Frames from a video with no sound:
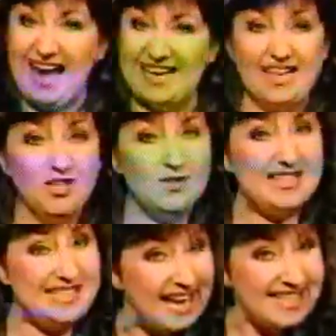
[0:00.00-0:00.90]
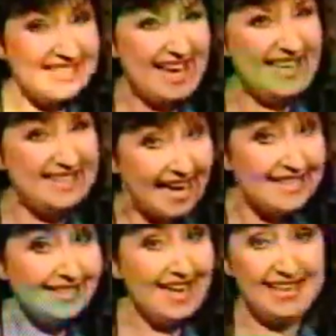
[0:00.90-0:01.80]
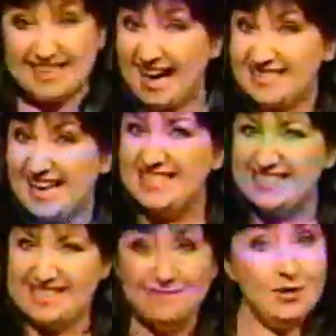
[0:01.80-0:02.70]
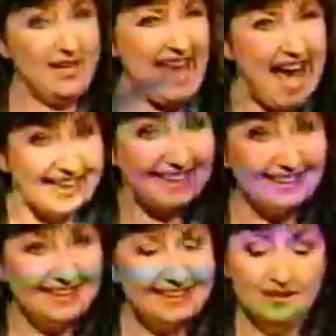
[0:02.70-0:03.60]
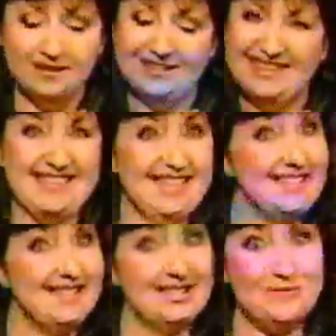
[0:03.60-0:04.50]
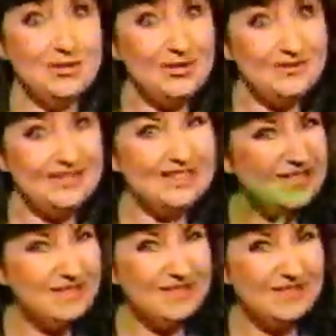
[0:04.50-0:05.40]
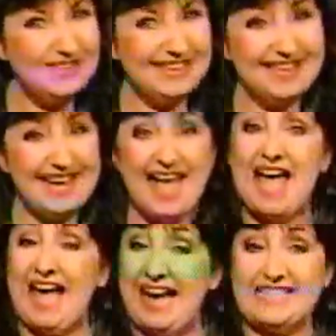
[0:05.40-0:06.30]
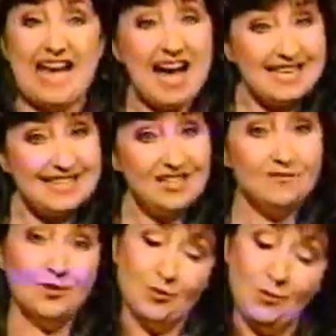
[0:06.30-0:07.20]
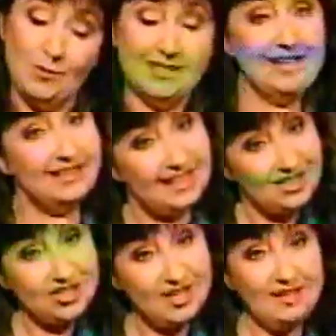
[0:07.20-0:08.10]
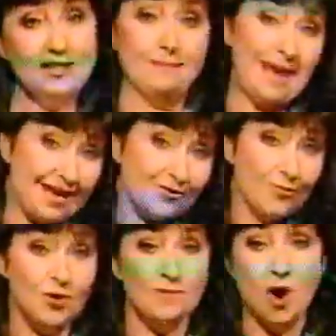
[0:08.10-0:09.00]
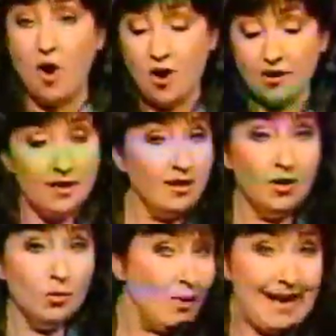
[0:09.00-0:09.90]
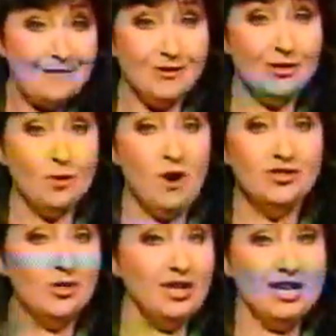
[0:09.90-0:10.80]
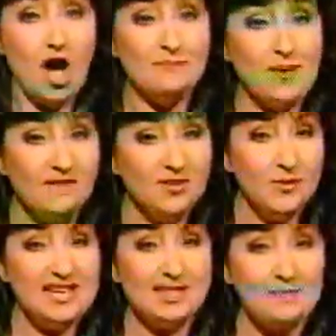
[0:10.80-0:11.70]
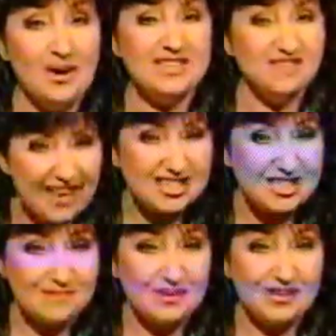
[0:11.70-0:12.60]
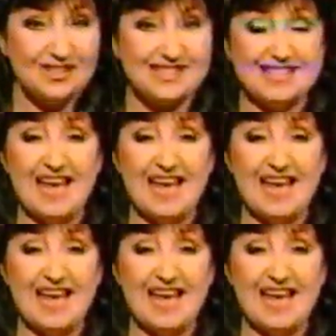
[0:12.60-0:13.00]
and like to slice and dice and cut and sever and hack, this is the perfect tool. It's ideal for use in the kitchen, the bedroom, or wherever you want to lop off useless parts of vegetables.